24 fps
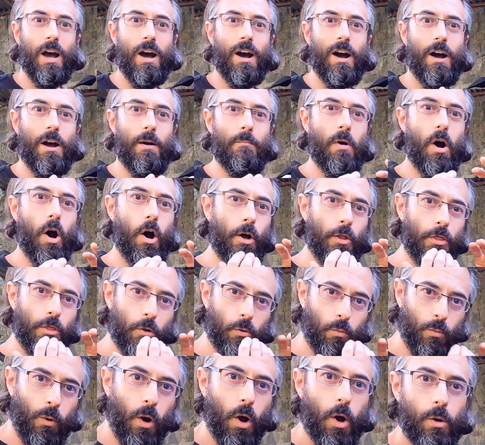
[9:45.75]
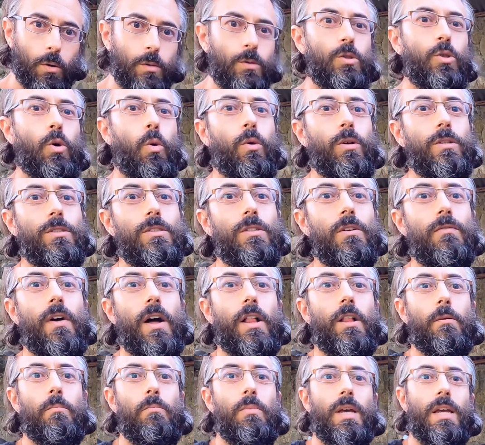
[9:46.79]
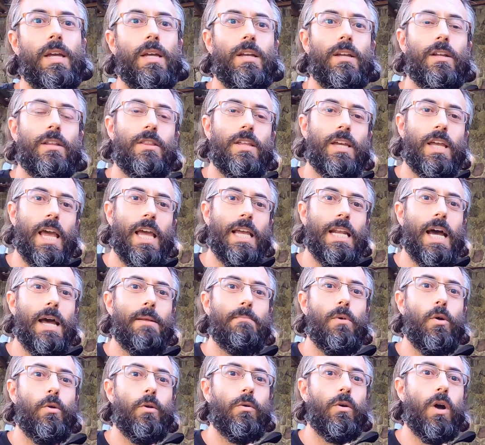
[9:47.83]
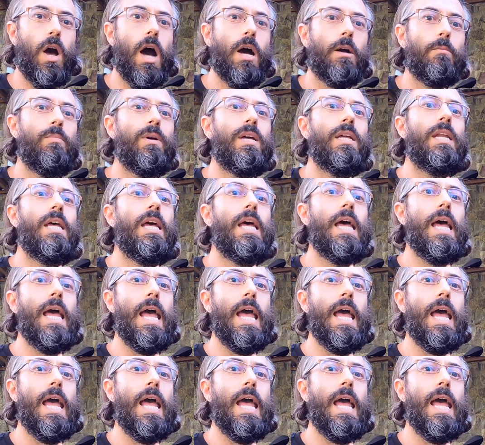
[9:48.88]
on the road towards developing the canine moto cockpit,